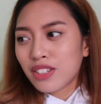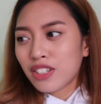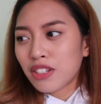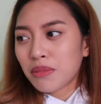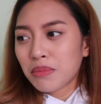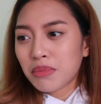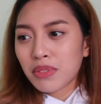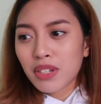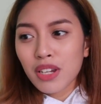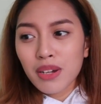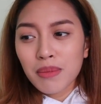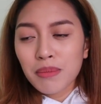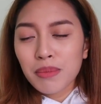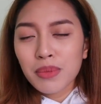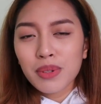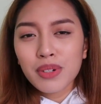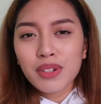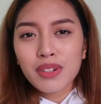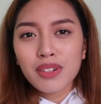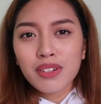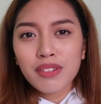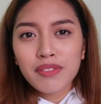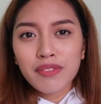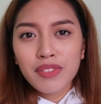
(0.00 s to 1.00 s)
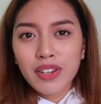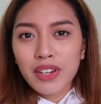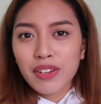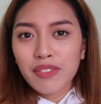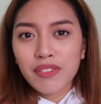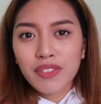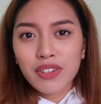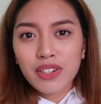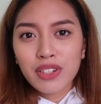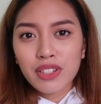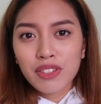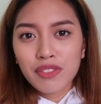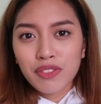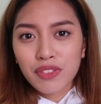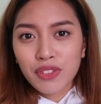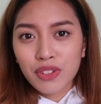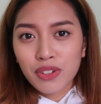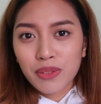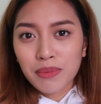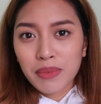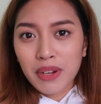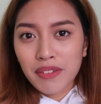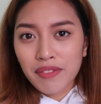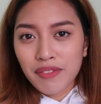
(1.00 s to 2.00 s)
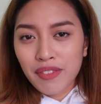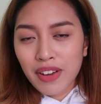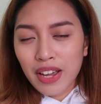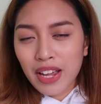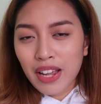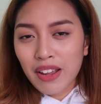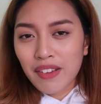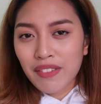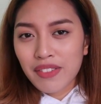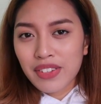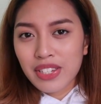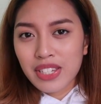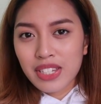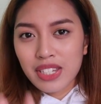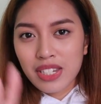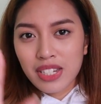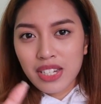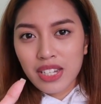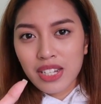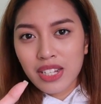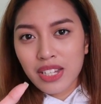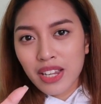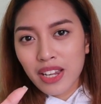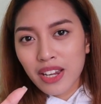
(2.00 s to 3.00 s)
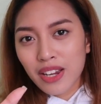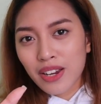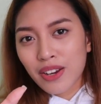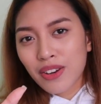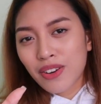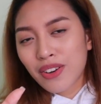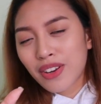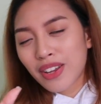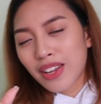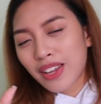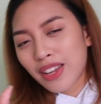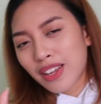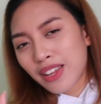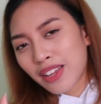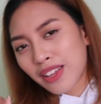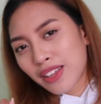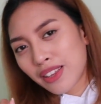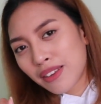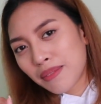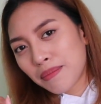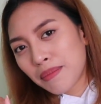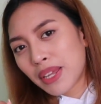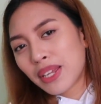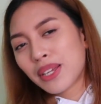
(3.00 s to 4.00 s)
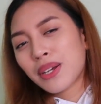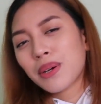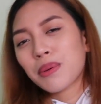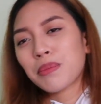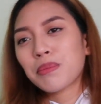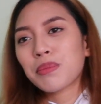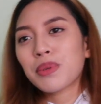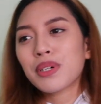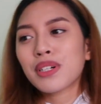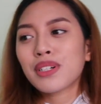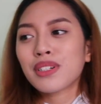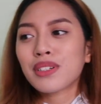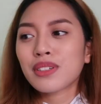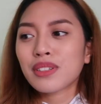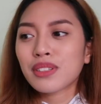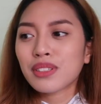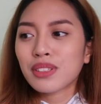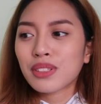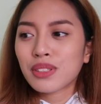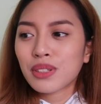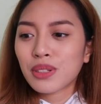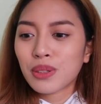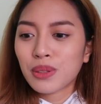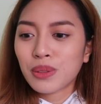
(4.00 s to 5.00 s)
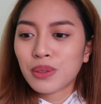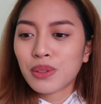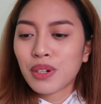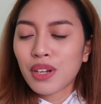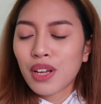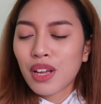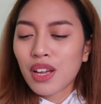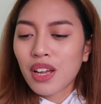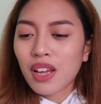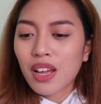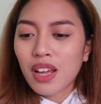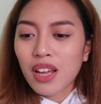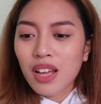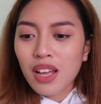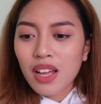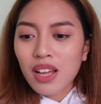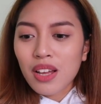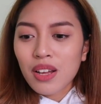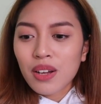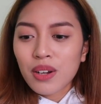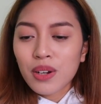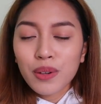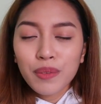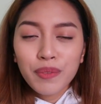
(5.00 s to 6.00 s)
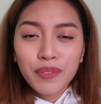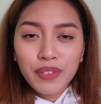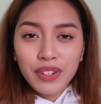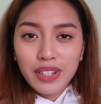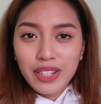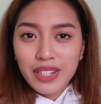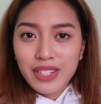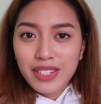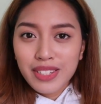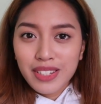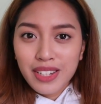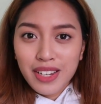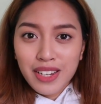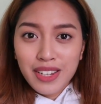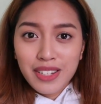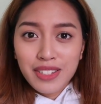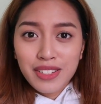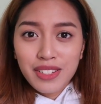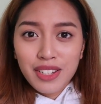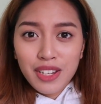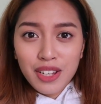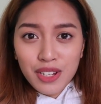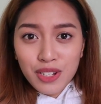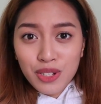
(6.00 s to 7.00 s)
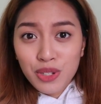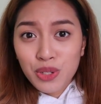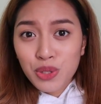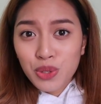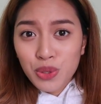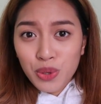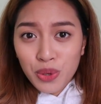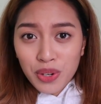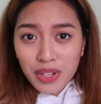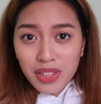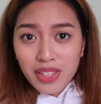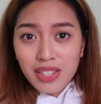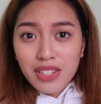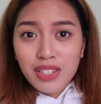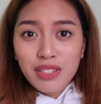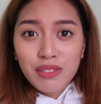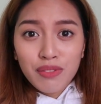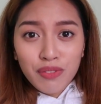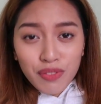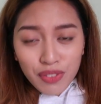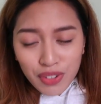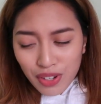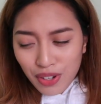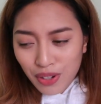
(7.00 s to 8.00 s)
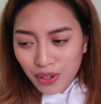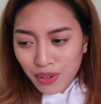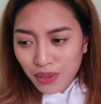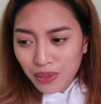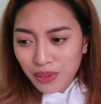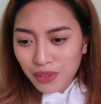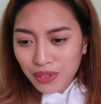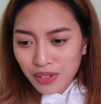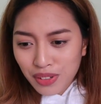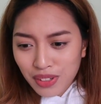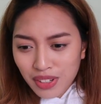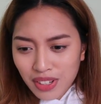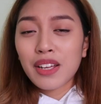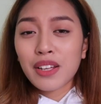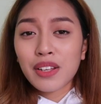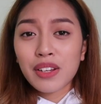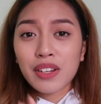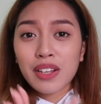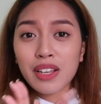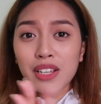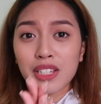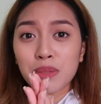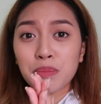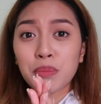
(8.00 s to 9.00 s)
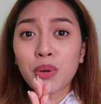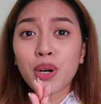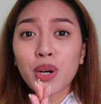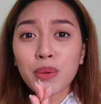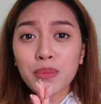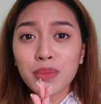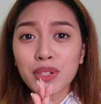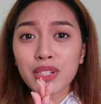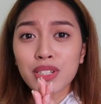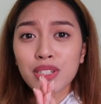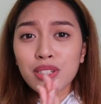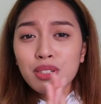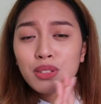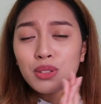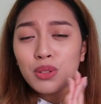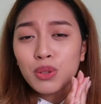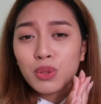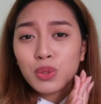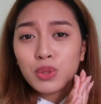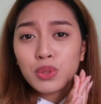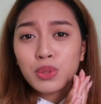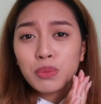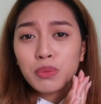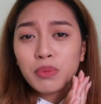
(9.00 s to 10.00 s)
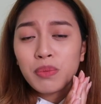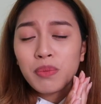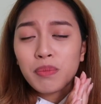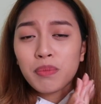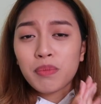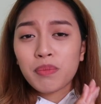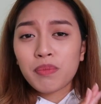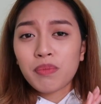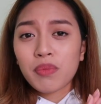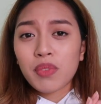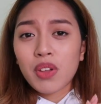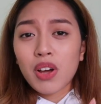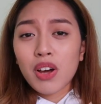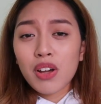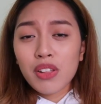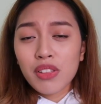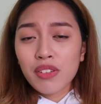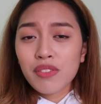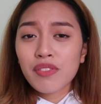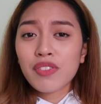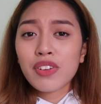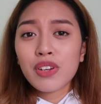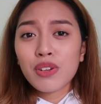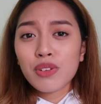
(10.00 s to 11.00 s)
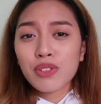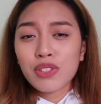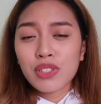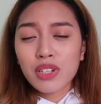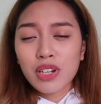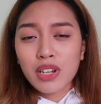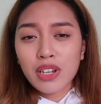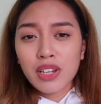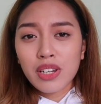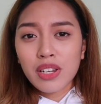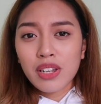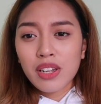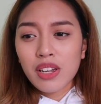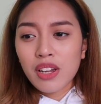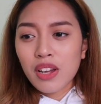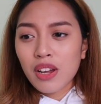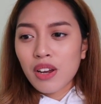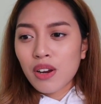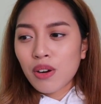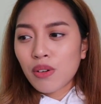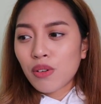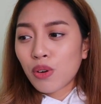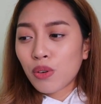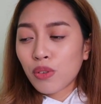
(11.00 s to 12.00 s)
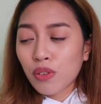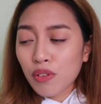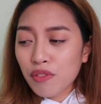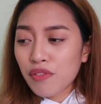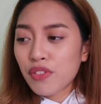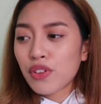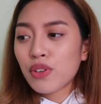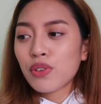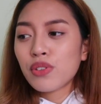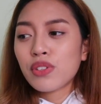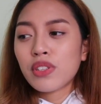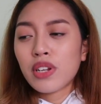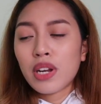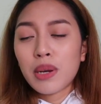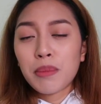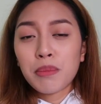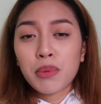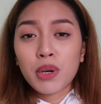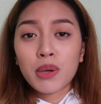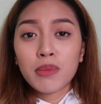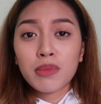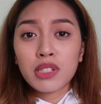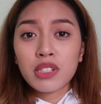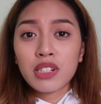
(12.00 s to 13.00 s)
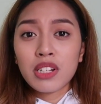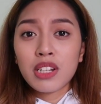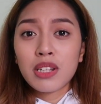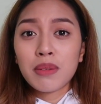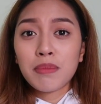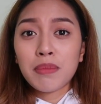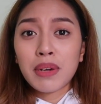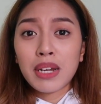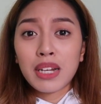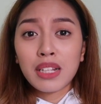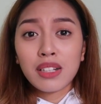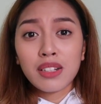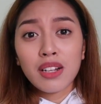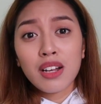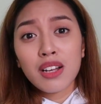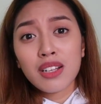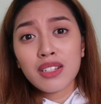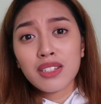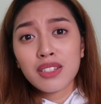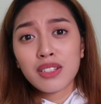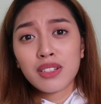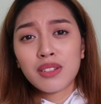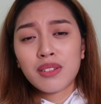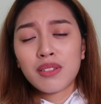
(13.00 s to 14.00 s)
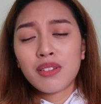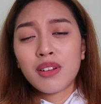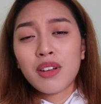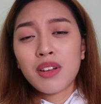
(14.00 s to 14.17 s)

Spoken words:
September favorites for my 5 skincare and makeup products. So hopefully you guys enjoyed this video, and as promised, those other videos or reviews that I promised in my last